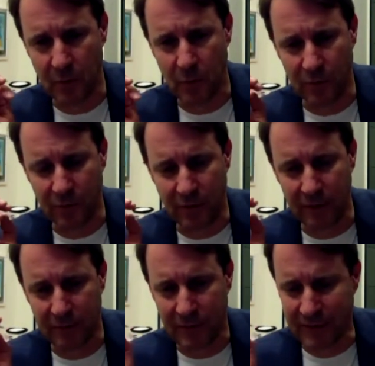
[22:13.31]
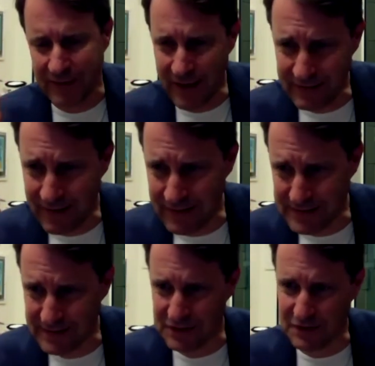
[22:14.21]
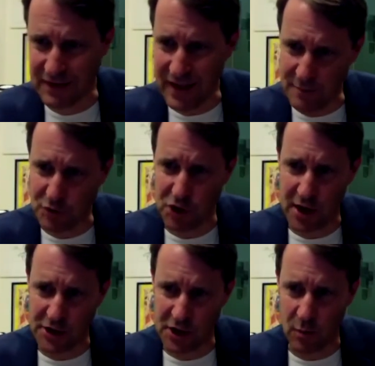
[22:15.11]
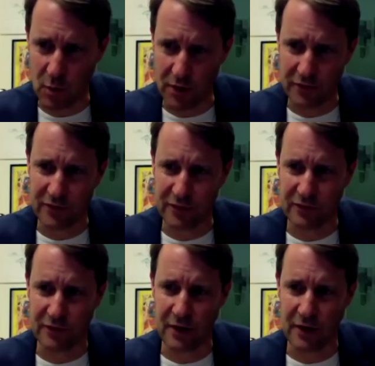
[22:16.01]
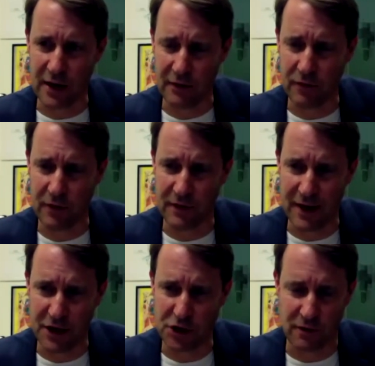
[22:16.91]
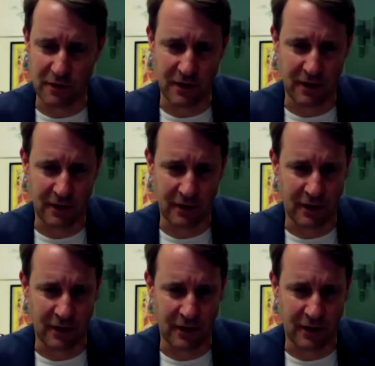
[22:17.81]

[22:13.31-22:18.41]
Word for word: the Qatar's game changer was the liquid natural uh,